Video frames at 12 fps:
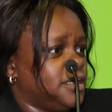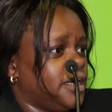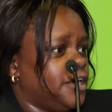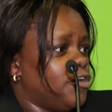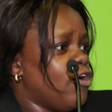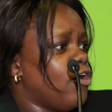
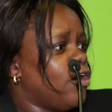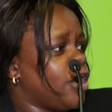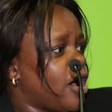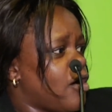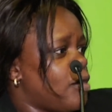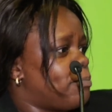And all
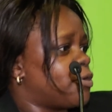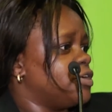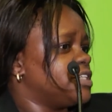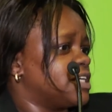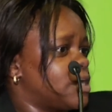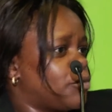our
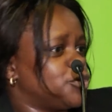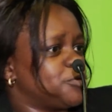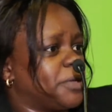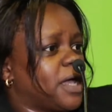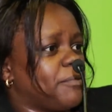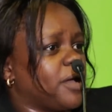projects are going to
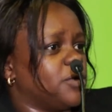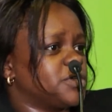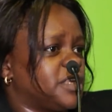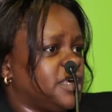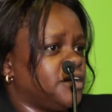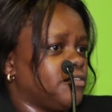be coming out
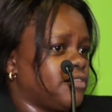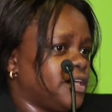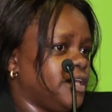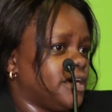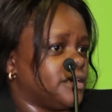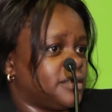at the end of the
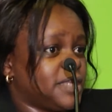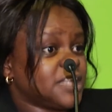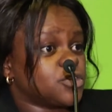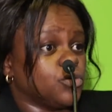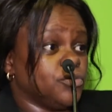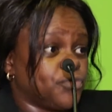year.
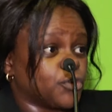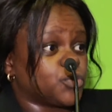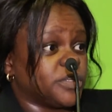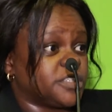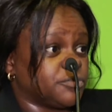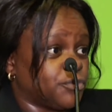That's good for
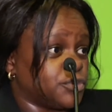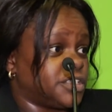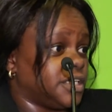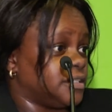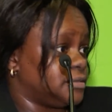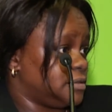
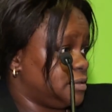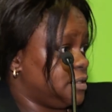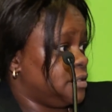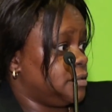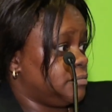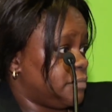2014,
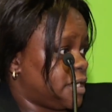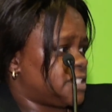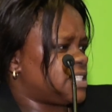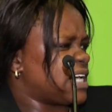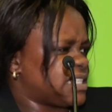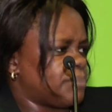but it
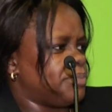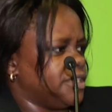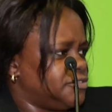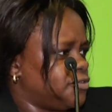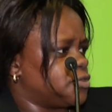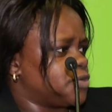sucks a
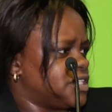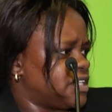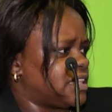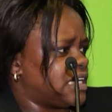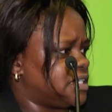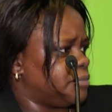bit for
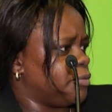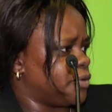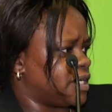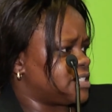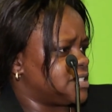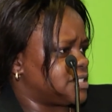2013
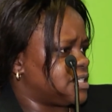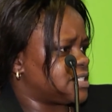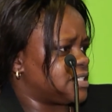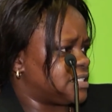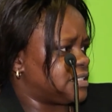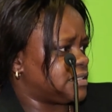bonuses,
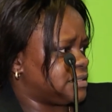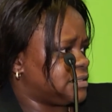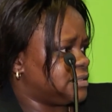doesn't it?